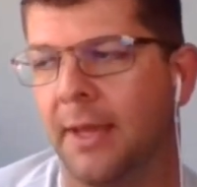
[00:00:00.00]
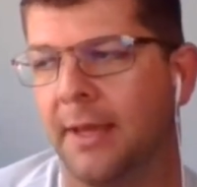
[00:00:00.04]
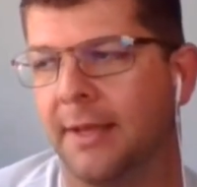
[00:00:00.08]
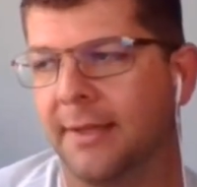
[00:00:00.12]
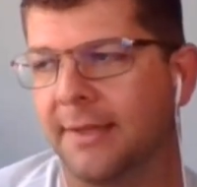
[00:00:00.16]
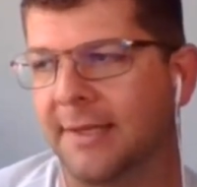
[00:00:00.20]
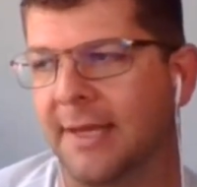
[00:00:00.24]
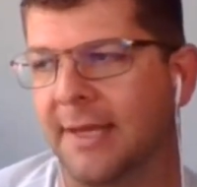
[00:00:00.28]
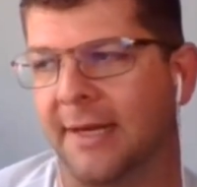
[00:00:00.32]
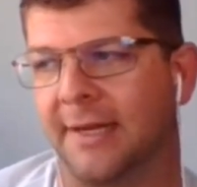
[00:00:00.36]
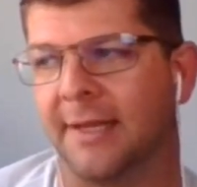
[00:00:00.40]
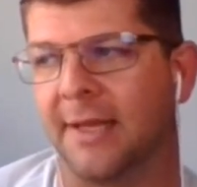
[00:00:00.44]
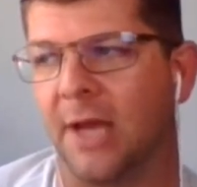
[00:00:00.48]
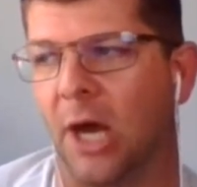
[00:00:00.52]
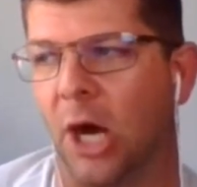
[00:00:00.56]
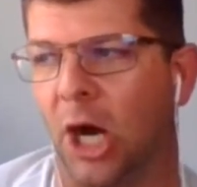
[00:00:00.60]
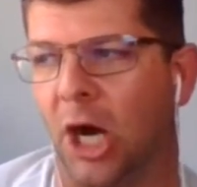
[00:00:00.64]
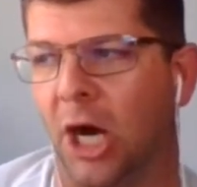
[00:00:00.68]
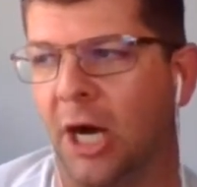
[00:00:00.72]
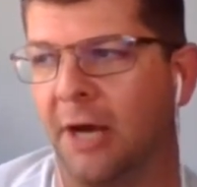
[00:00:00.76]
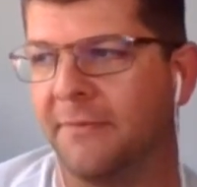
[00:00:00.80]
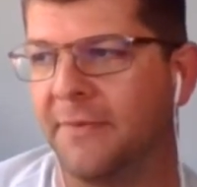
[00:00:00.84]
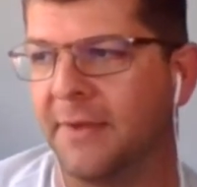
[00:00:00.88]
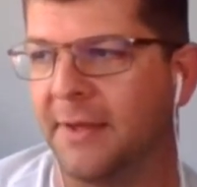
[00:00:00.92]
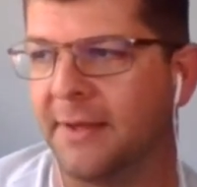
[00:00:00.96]
It's kind of the
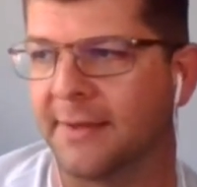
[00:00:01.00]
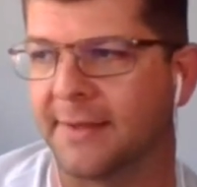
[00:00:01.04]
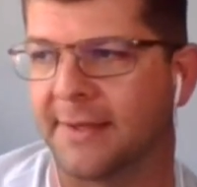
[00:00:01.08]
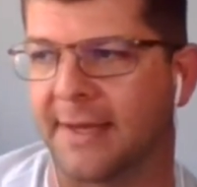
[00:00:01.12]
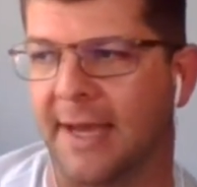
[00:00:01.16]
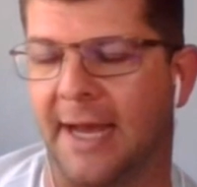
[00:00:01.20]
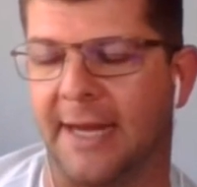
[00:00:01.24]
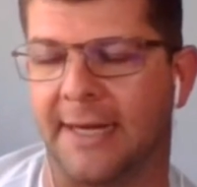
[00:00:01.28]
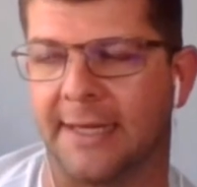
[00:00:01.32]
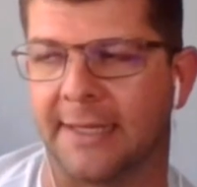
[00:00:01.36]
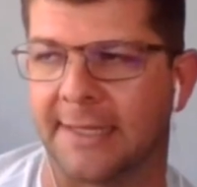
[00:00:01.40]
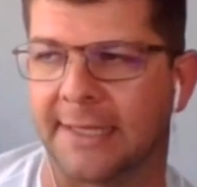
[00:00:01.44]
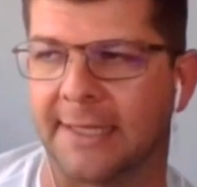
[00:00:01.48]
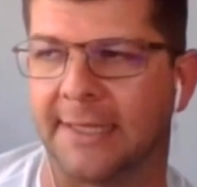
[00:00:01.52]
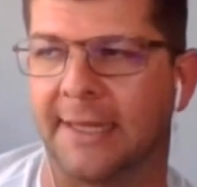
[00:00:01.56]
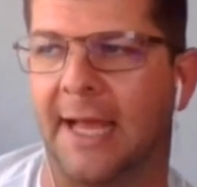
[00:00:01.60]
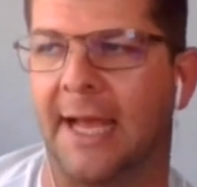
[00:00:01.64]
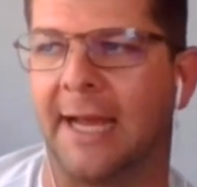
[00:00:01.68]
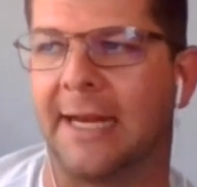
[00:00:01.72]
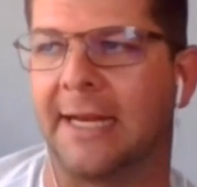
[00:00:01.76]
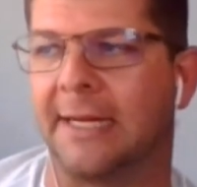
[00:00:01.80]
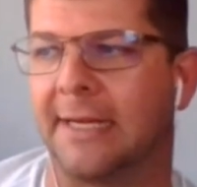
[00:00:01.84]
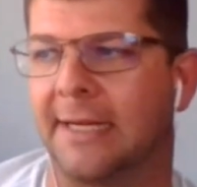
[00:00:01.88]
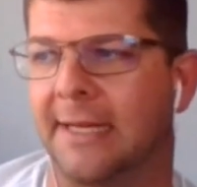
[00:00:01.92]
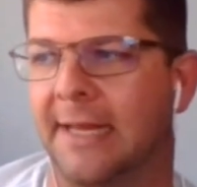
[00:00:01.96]
obvious guy to
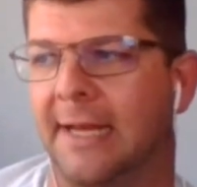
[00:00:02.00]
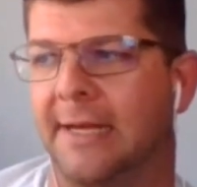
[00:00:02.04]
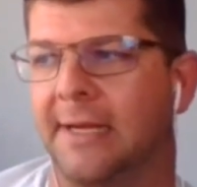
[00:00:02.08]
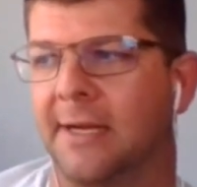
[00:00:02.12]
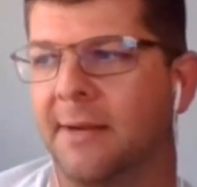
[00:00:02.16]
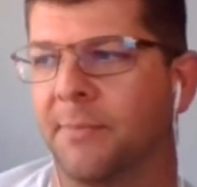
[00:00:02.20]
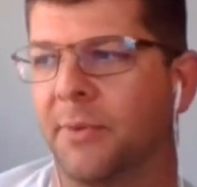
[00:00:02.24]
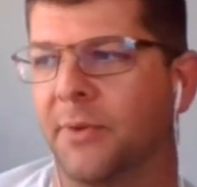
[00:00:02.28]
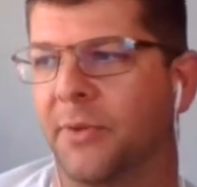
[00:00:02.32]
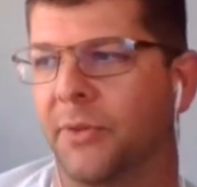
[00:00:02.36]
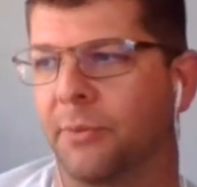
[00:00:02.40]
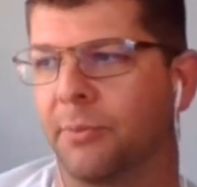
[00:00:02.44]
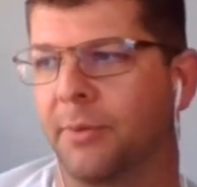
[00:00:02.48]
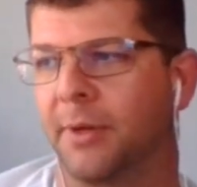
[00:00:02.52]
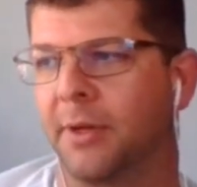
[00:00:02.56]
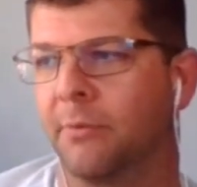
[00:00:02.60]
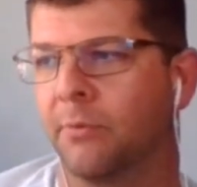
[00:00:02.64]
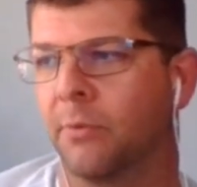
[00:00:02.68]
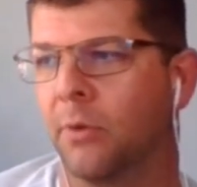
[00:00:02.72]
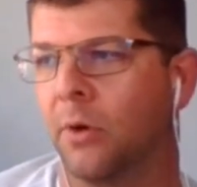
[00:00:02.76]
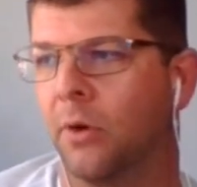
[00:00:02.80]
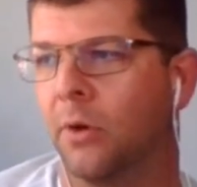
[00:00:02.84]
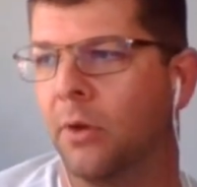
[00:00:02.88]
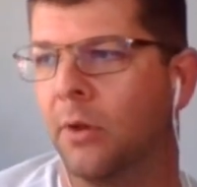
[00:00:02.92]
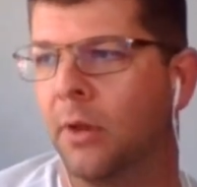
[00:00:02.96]
slide into that #3
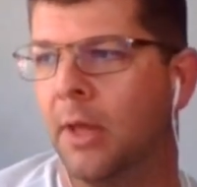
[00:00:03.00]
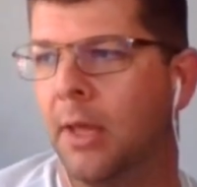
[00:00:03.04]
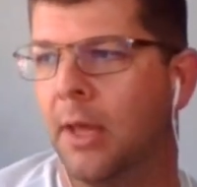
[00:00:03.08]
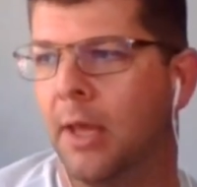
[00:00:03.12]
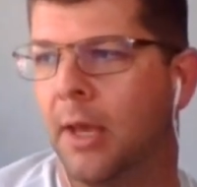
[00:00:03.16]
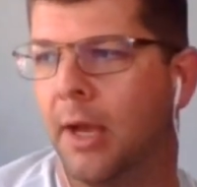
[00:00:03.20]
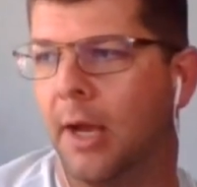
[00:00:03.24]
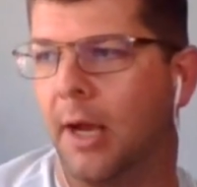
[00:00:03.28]
role.